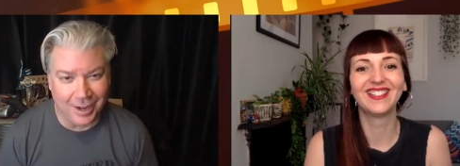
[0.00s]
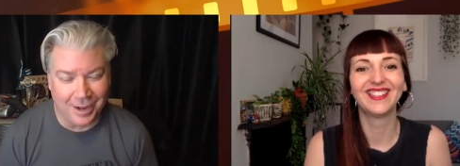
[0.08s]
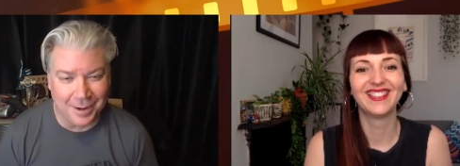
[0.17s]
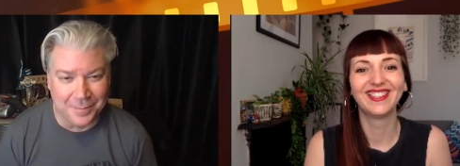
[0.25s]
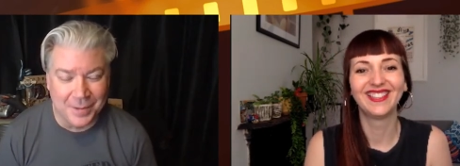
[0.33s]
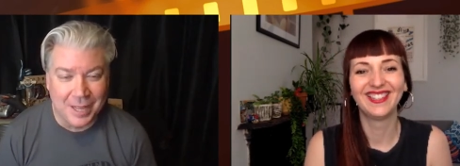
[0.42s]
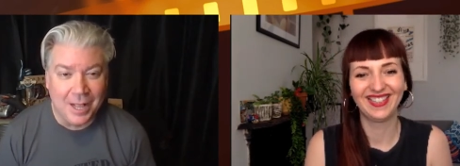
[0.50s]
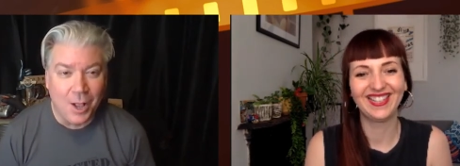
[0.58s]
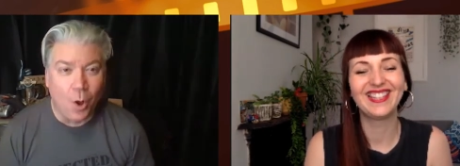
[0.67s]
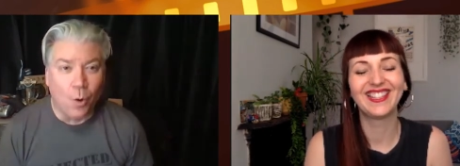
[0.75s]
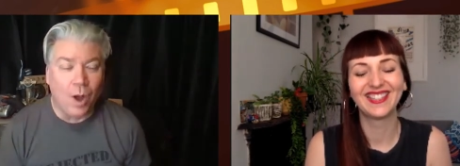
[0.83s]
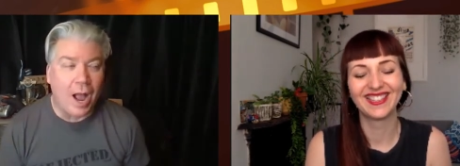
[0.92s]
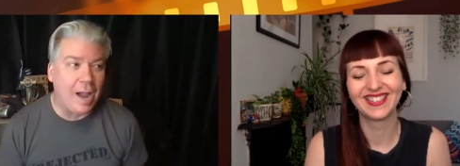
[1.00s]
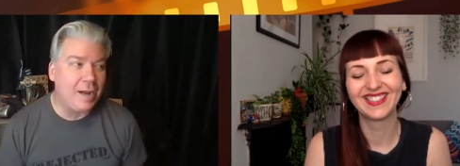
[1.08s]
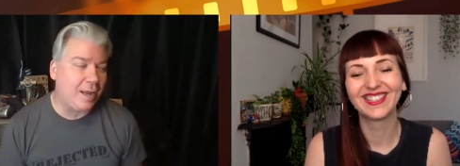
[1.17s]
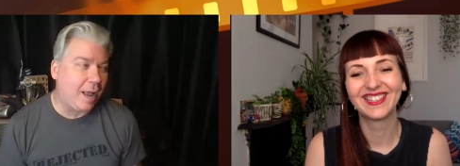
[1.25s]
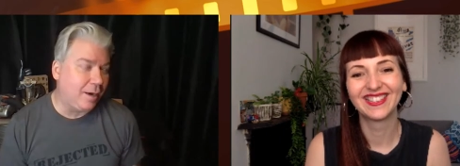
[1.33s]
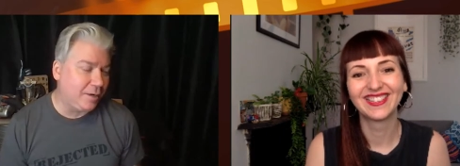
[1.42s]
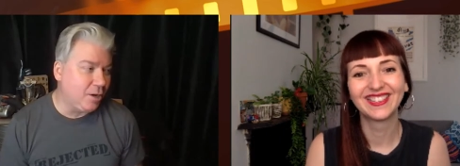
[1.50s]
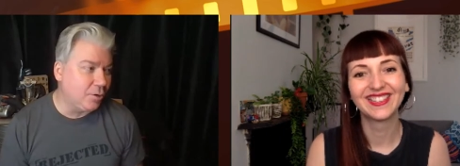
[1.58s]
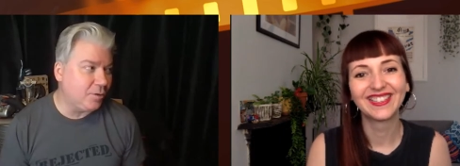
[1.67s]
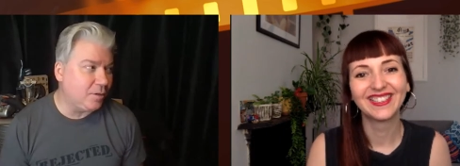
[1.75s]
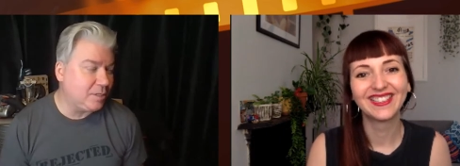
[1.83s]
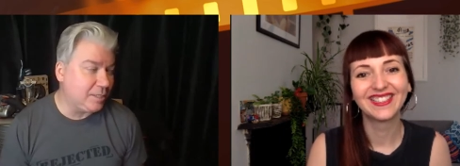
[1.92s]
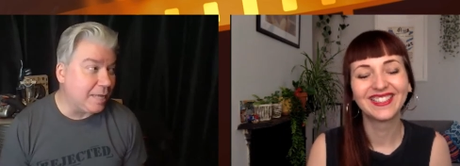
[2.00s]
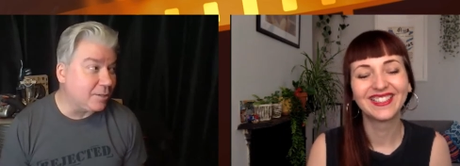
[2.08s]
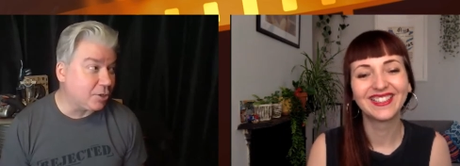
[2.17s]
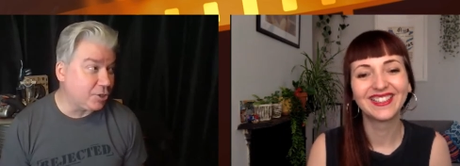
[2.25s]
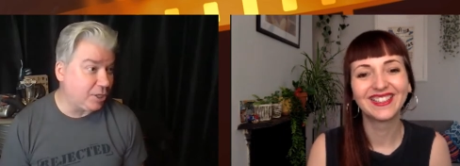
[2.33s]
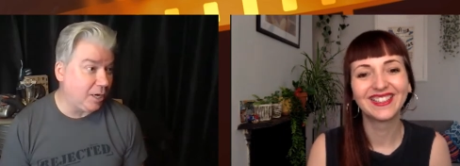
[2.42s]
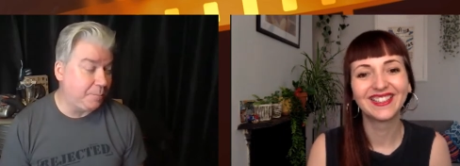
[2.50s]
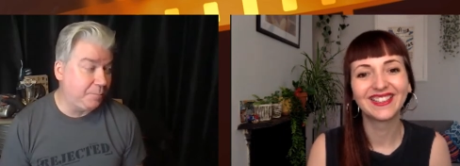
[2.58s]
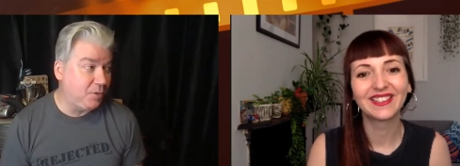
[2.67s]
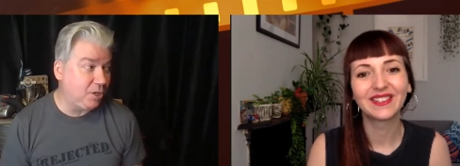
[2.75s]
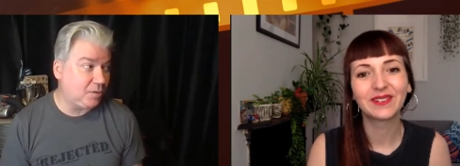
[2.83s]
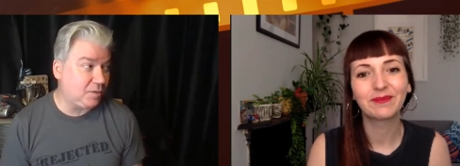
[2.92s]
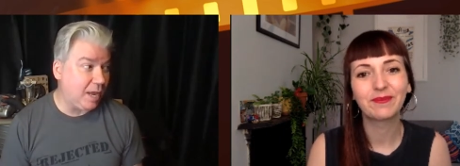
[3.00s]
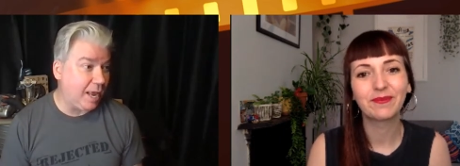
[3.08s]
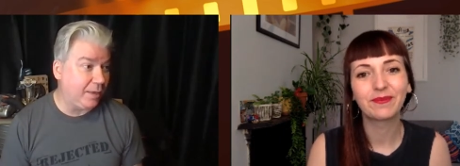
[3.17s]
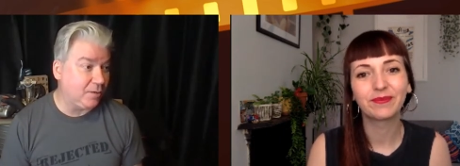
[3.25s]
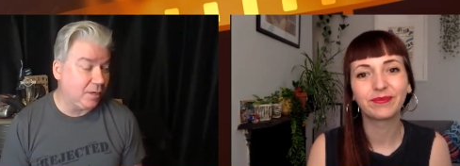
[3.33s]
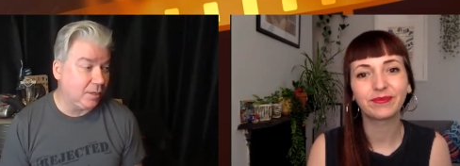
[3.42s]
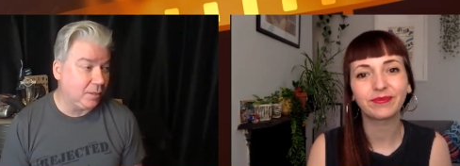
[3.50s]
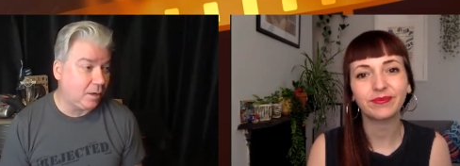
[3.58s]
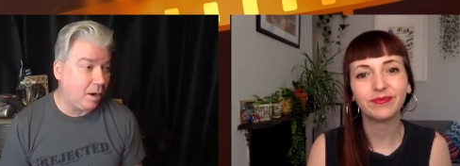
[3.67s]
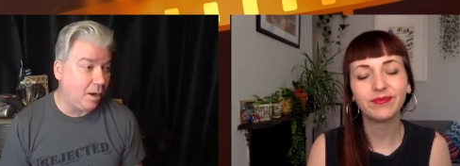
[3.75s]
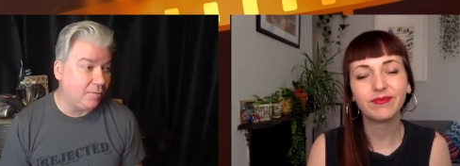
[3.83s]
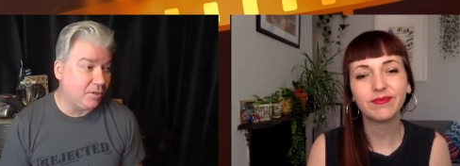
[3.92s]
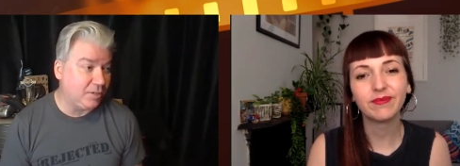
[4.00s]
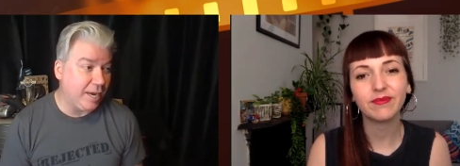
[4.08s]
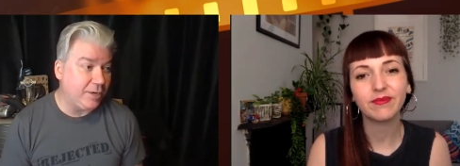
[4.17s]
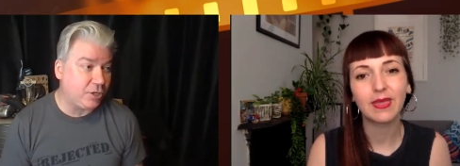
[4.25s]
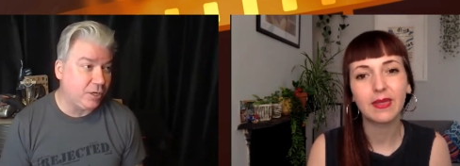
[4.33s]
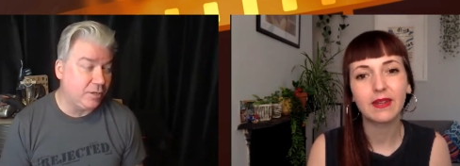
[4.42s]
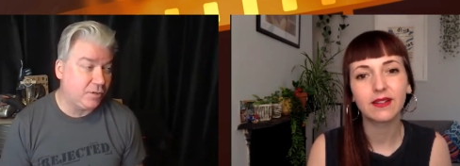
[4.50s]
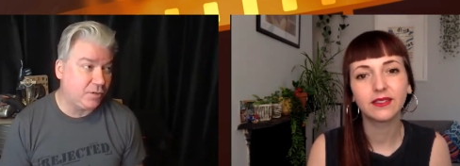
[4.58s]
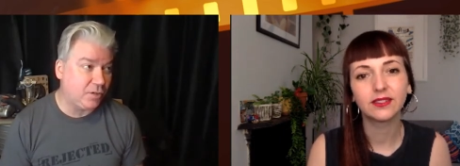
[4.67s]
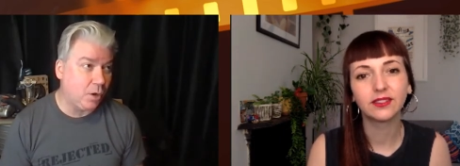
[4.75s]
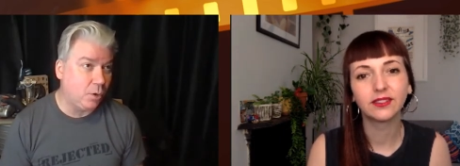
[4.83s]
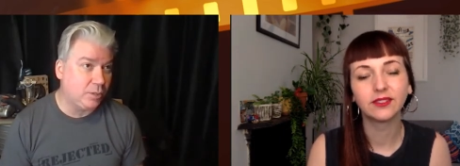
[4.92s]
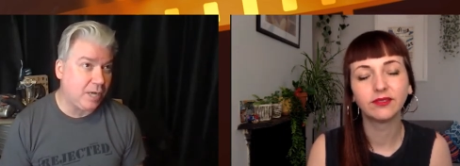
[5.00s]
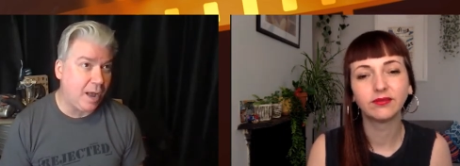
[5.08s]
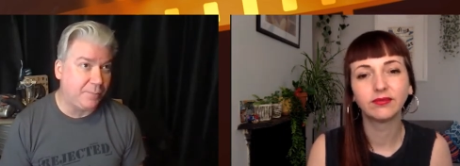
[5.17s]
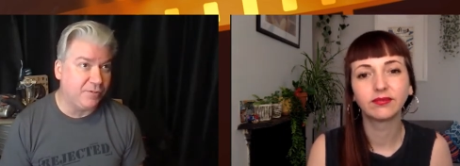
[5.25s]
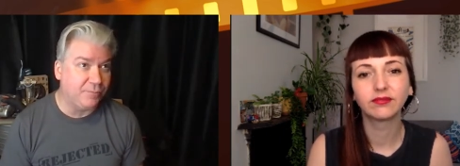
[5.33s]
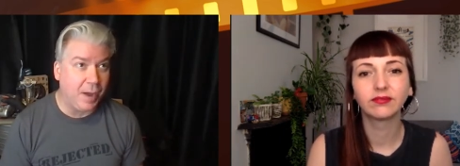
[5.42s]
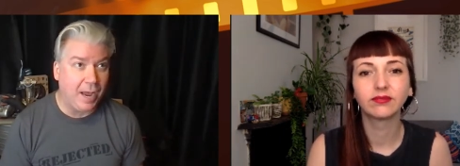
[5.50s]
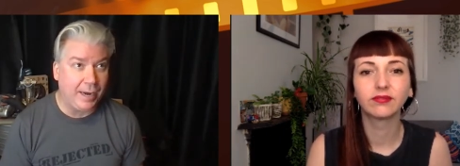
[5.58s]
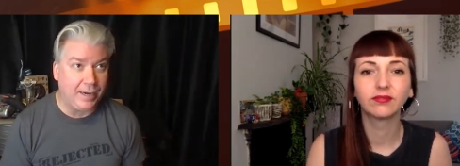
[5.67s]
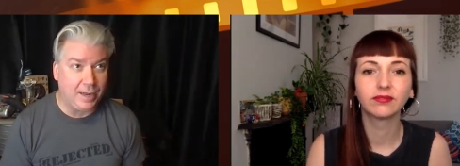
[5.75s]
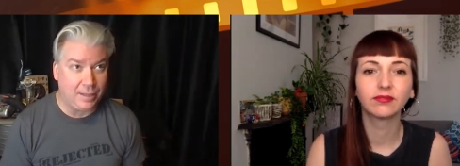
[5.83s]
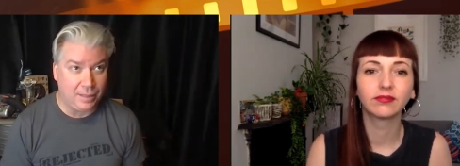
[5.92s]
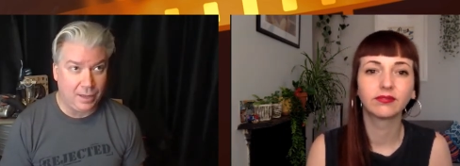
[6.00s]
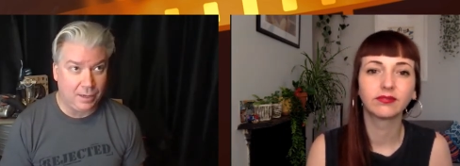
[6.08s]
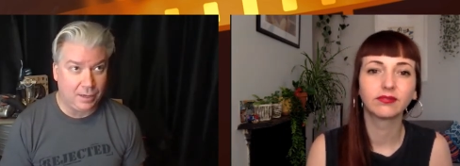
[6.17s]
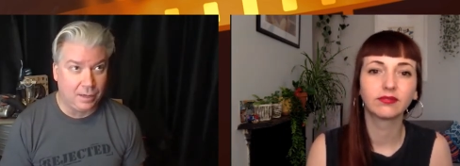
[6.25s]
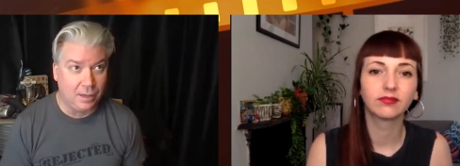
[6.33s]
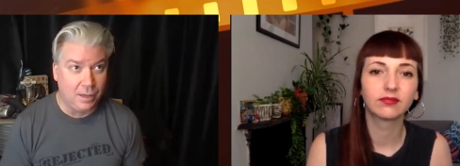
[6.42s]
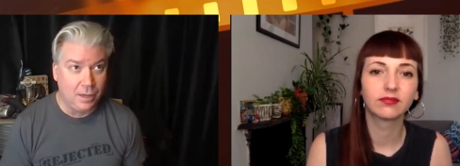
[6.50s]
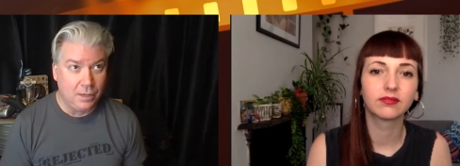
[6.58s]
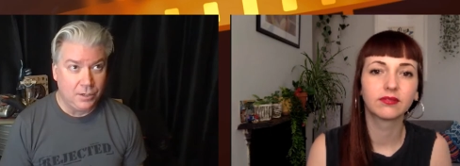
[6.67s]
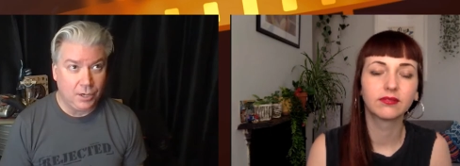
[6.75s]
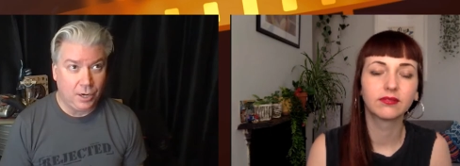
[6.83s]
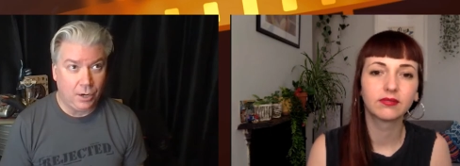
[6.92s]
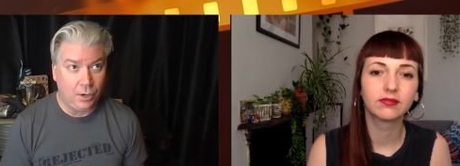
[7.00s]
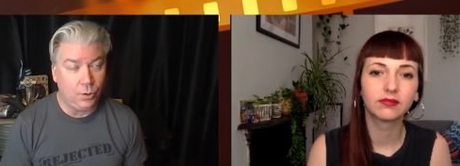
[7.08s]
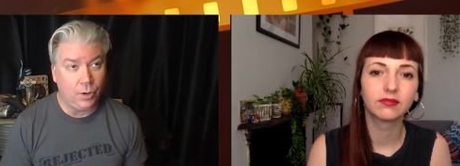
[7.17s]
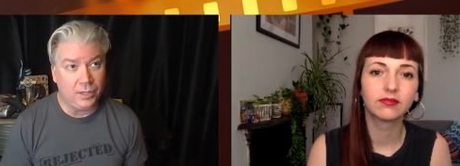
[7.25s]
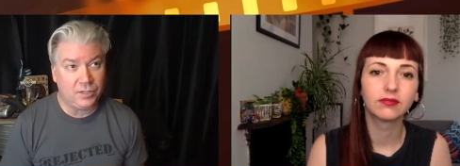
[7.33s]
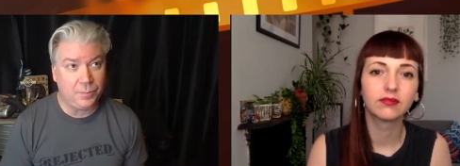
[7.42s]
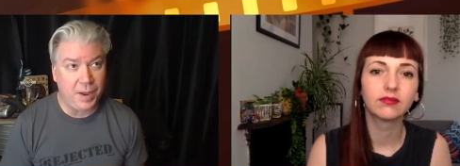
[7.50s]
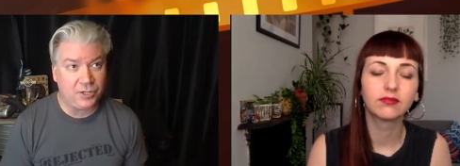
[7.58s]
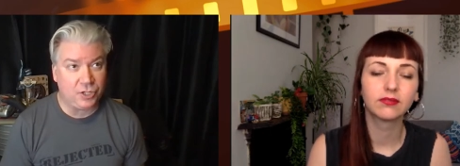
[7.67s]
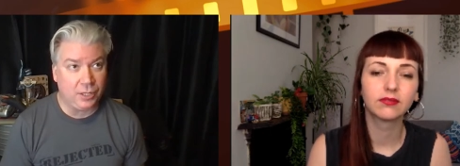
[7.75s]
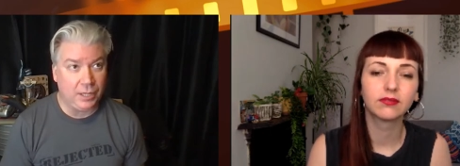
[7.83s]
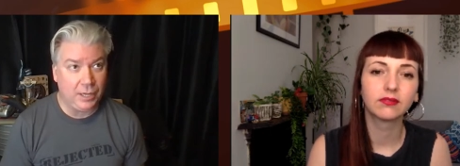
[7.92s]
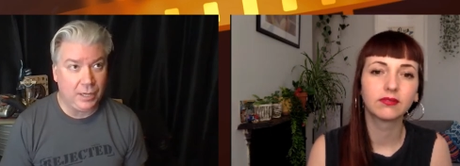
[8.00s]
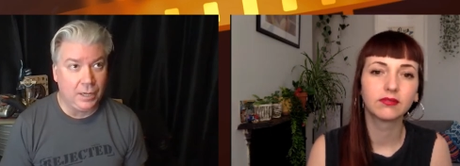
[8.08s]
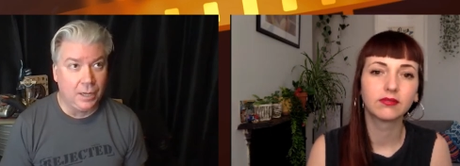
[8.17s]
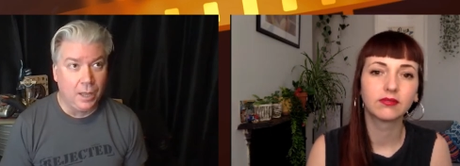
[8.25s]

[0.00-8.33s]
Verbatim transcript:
Speaker 1: um, well, I you know censorship just as a conversation is so top of mind. I think you know especially